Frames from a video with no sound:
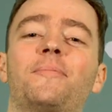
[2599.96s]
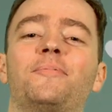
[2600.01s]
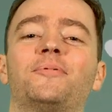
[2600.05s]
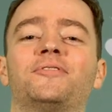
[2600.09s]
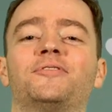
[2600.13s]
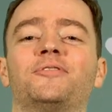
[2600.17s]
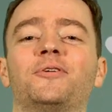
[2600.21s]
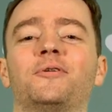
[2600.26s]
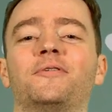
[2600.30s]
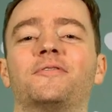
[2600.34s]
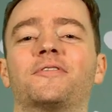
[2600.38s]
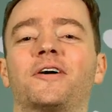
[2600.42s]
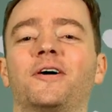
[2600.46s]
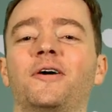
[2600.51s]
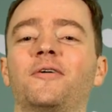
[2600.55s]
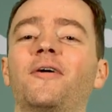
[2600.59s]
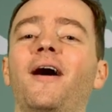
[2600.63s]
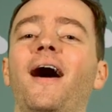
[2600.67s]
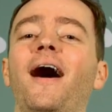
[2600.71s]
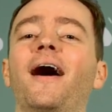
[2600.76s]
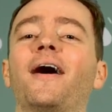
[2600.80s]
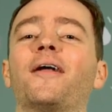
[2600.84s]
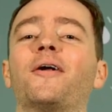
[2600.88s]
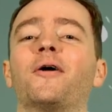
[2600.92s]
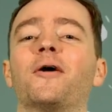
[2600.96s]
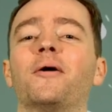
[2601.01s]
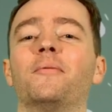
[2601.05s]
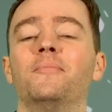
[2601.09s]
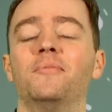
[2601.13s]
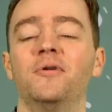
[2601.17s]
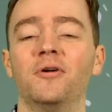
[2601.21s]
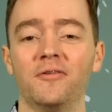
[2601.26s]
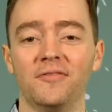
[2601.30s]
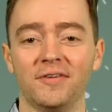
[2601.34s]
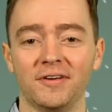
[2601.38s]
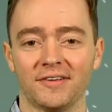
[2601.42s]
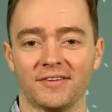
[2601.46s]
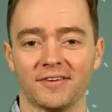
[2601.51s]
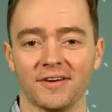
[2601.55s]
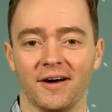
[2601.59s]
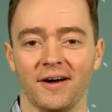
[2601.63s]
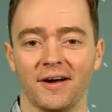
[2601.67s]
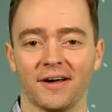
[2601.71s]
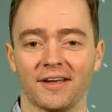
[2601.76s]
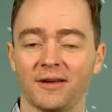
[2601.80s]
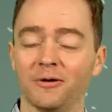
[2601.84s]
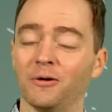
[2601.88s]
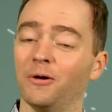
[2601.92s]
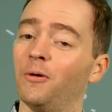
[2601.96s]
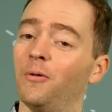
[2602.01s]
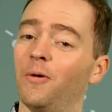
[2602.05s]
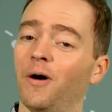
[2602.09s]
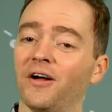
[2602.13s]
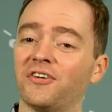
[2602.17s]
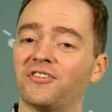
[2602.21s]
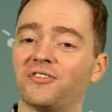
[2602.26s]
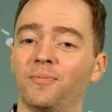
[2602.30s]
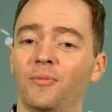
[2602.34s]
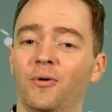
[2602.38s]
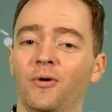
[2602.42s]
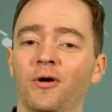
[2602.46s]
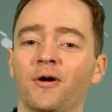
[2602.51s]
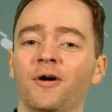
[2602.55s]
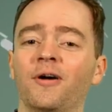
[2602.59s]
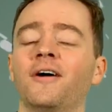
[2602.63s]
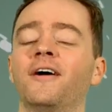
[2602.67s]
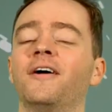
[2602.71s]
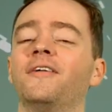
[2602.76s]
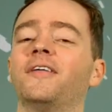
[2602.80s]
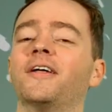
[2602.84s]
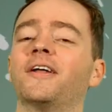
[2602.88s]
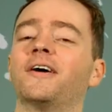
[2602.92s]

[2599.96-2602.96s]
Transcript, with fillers: episode of Collider Movie Talk. You want to watch more?